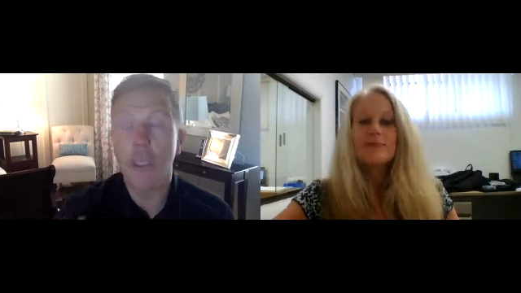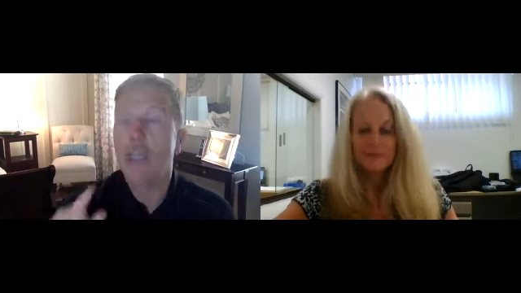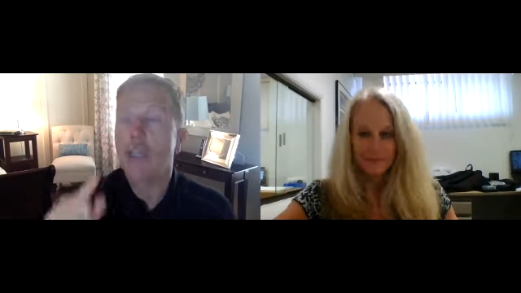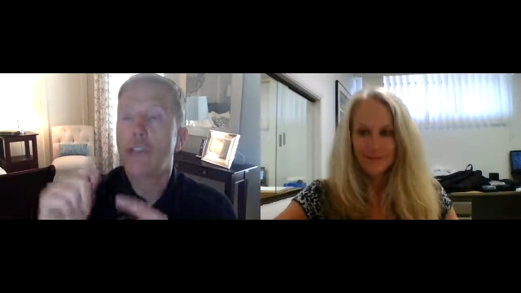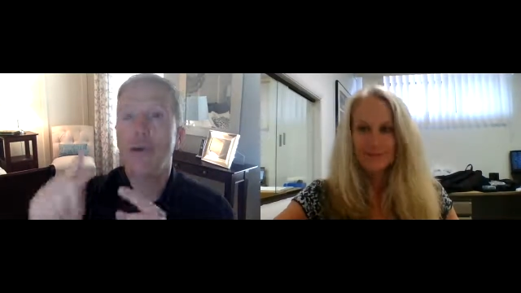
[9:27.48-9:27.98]

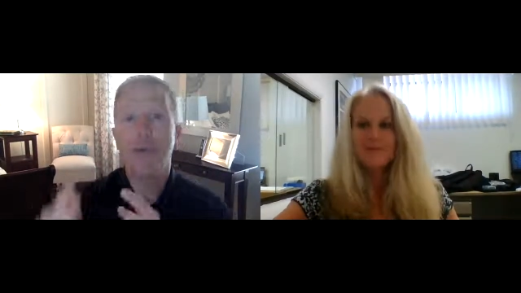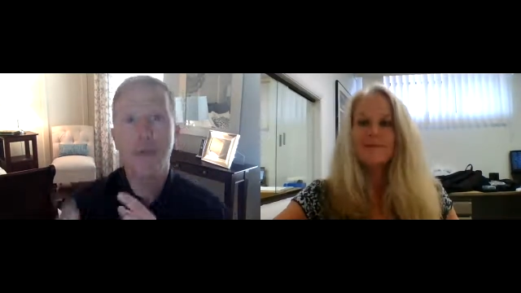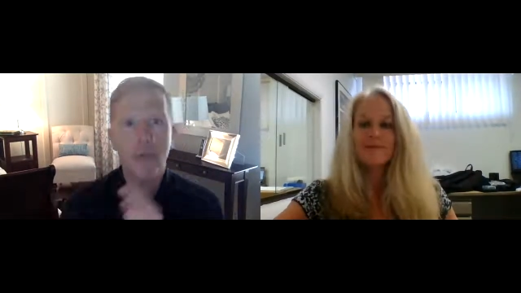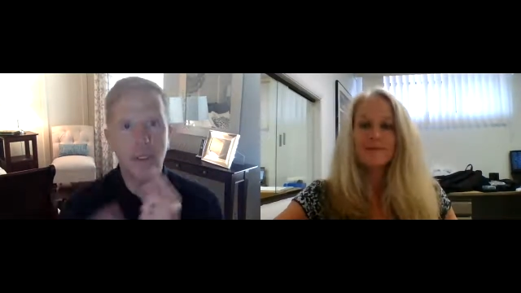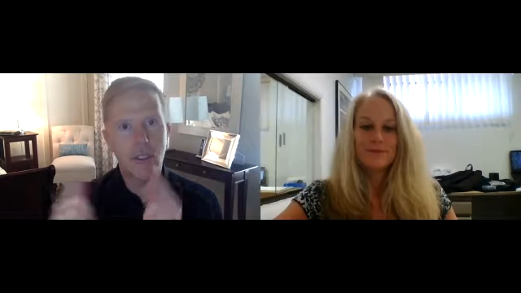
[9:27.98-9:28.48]
Speaker 1: So if you can
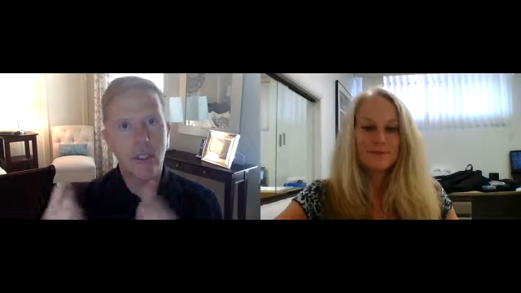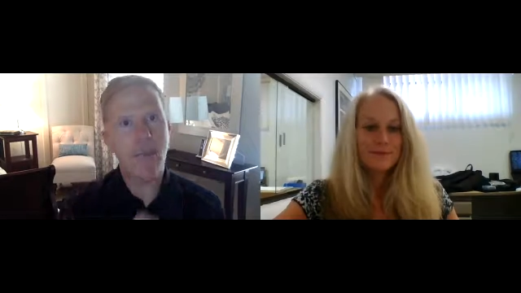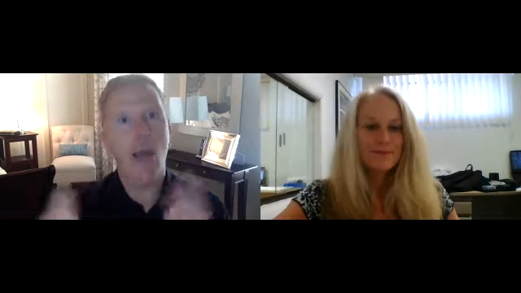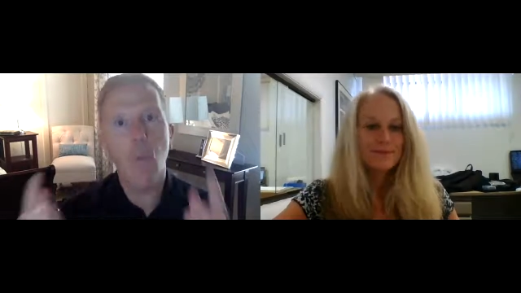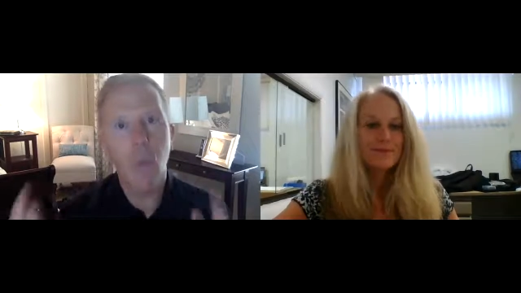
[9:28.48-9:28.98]

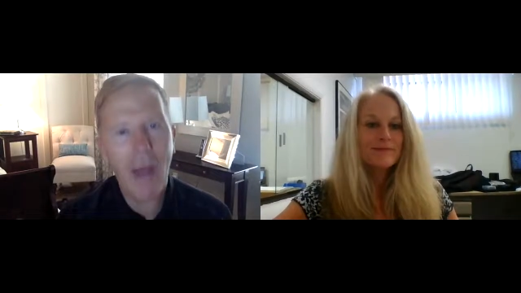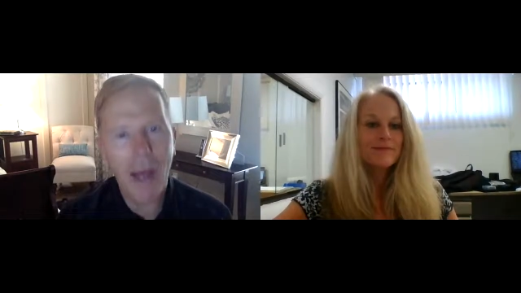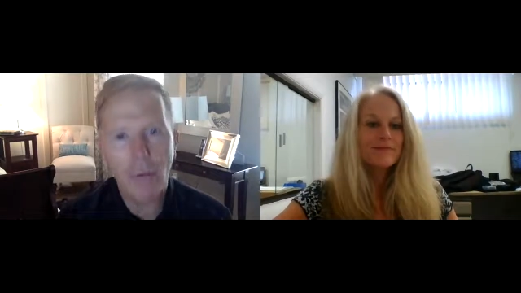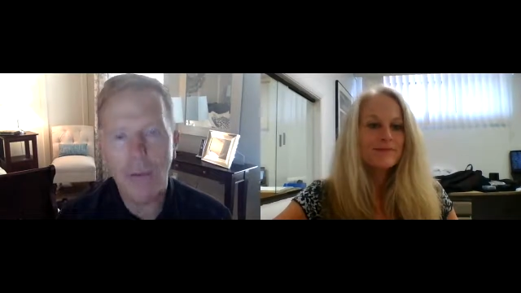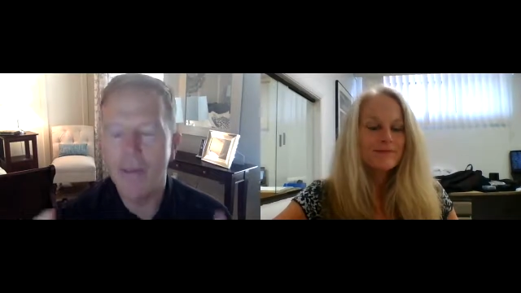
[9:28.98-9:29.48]
somehow wow
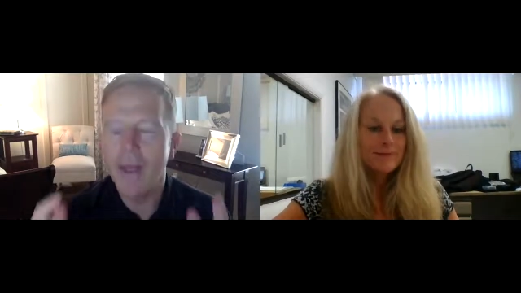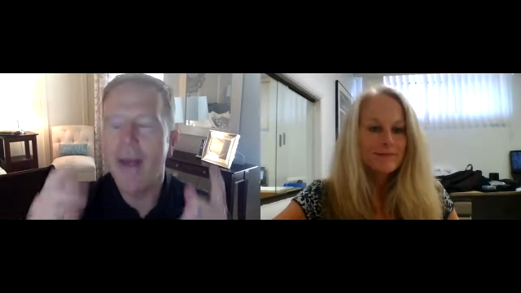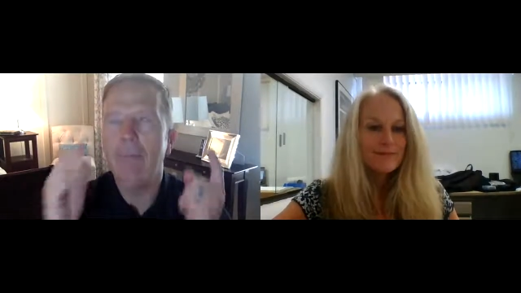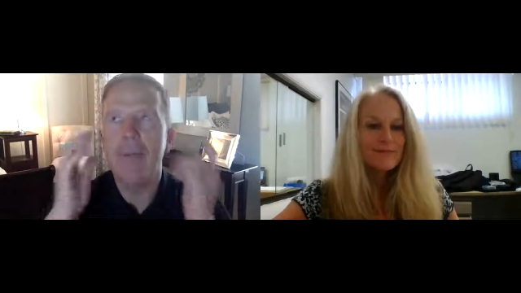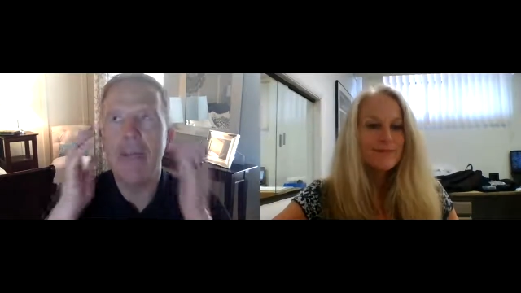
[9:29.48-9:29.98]
them and
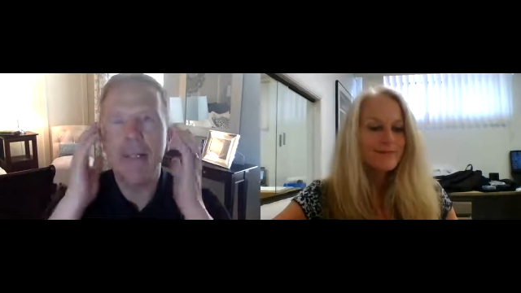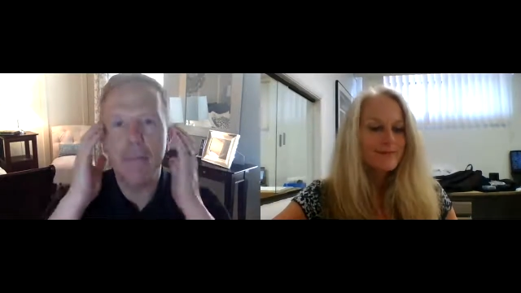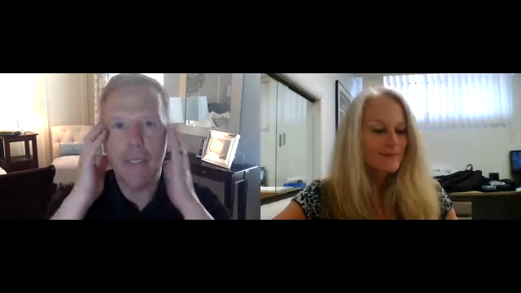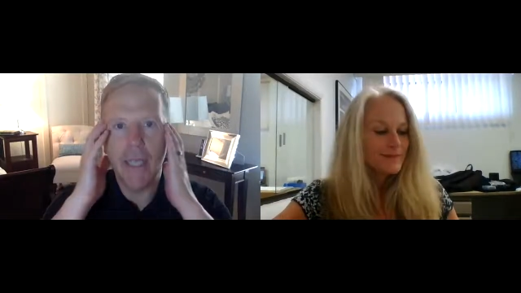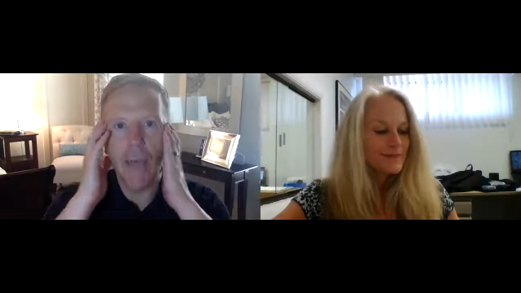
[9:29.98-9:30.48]
make them
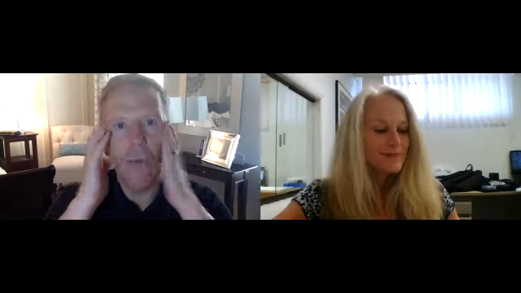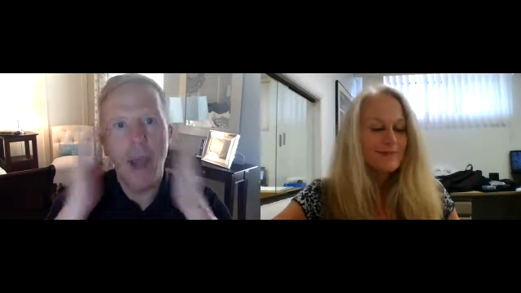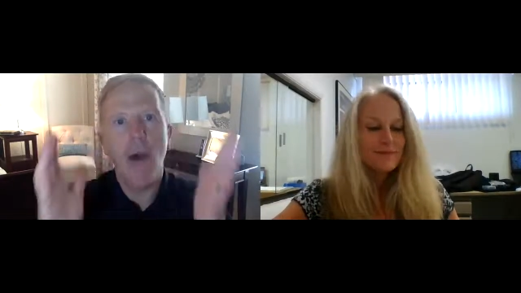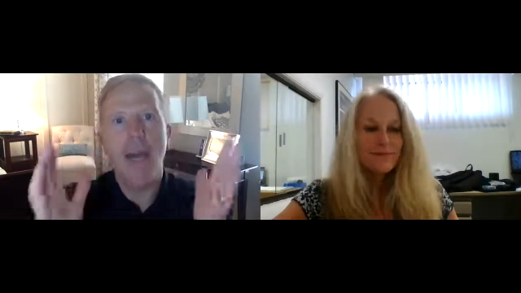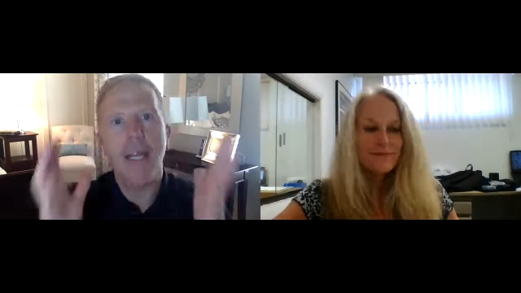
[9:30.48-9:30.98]
say, wow,
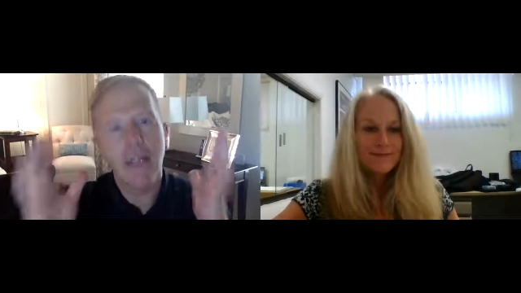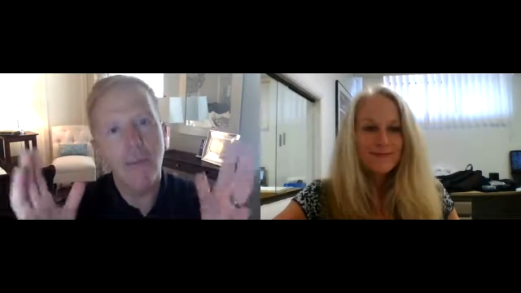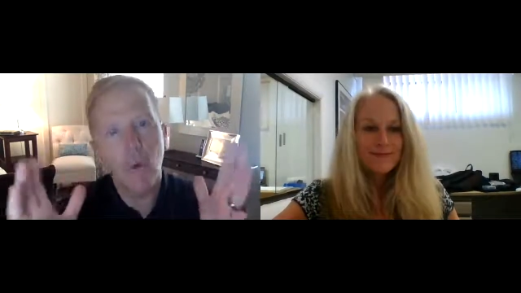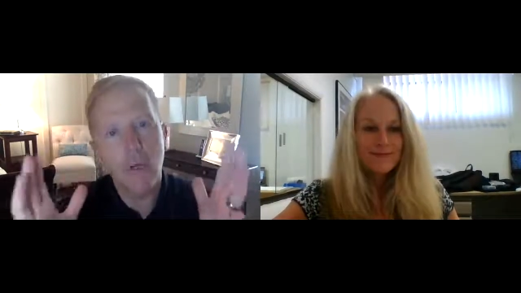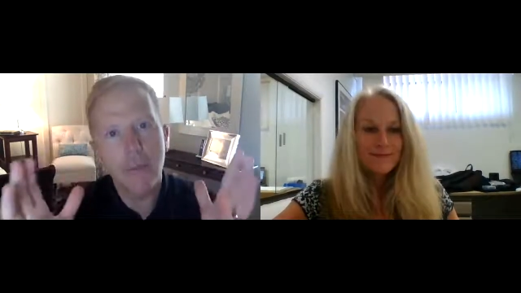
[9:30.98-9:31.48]
I love
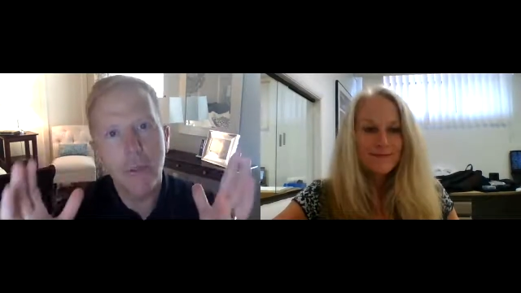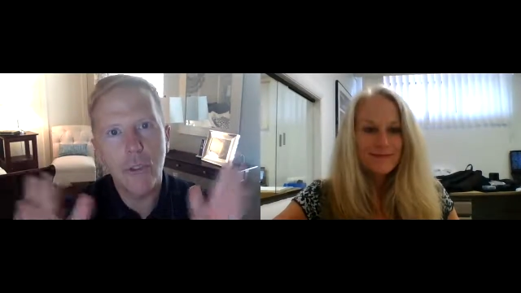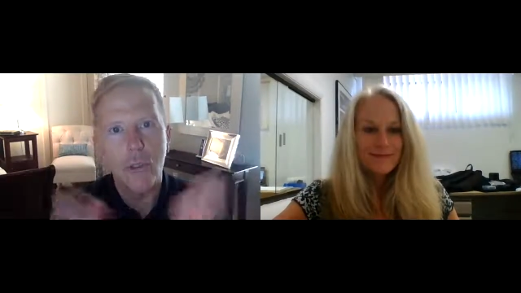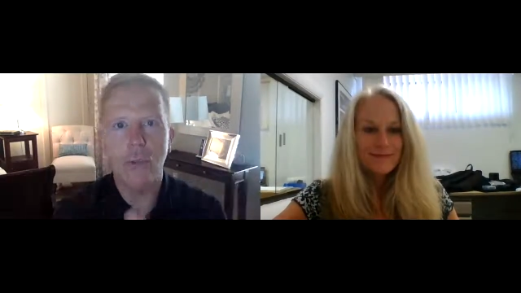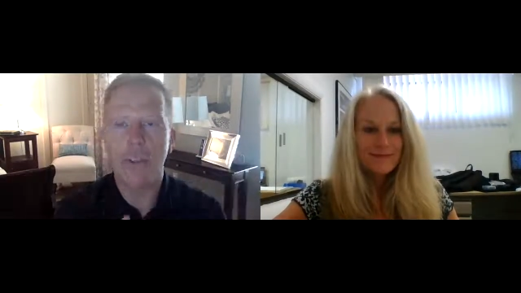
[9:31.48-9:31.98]
working with
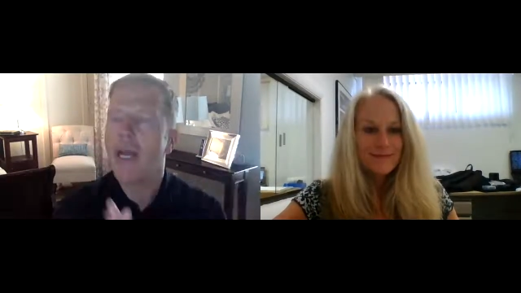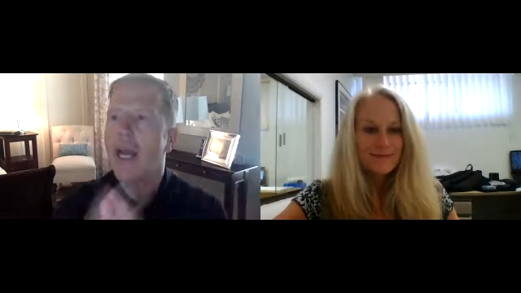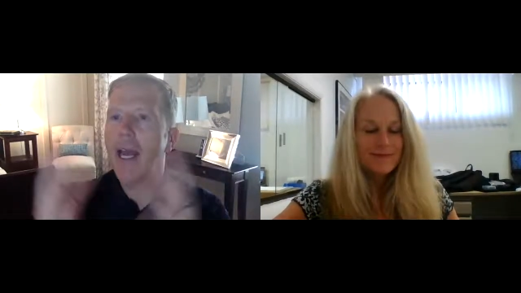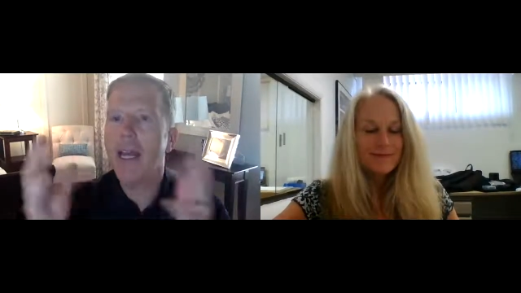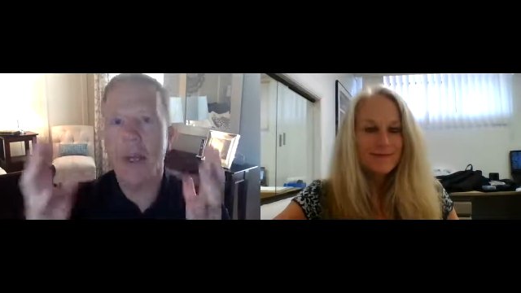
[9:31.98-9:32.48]
Jewels.
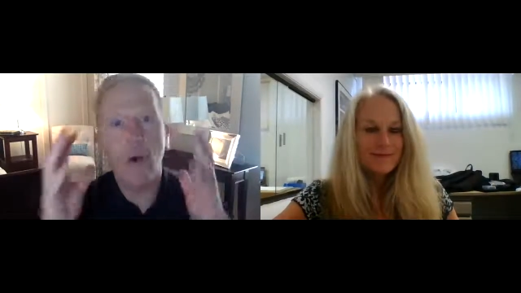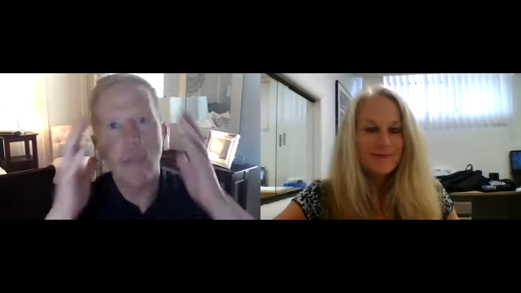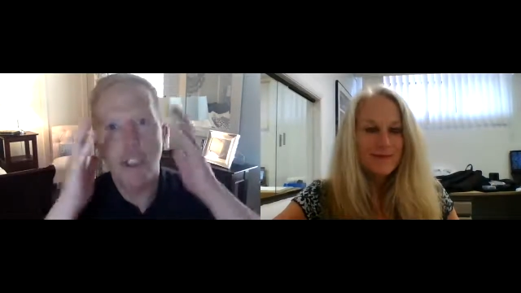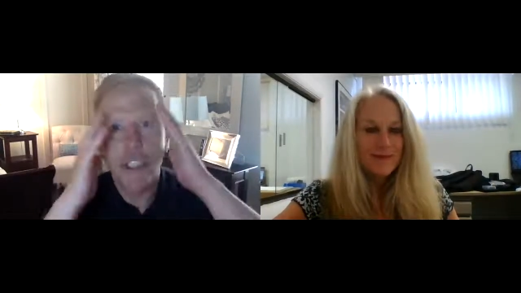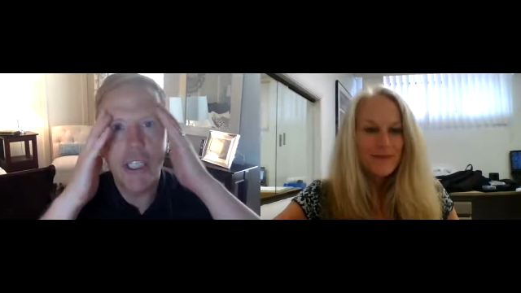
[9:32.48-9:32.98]
Hey, oh,
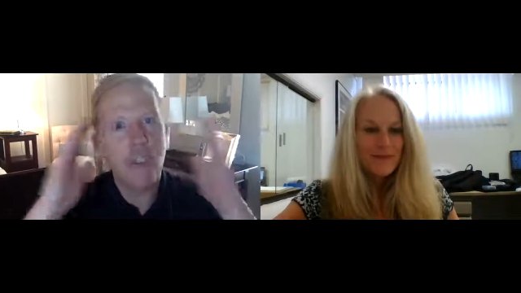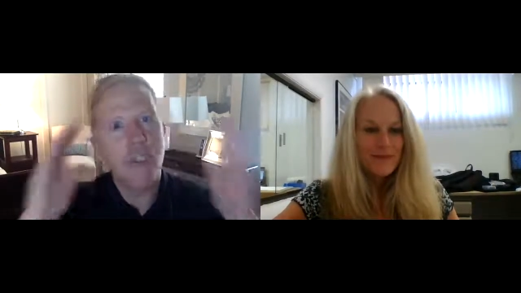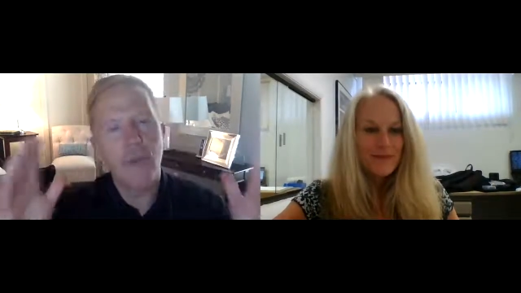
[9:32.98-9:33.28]
she is so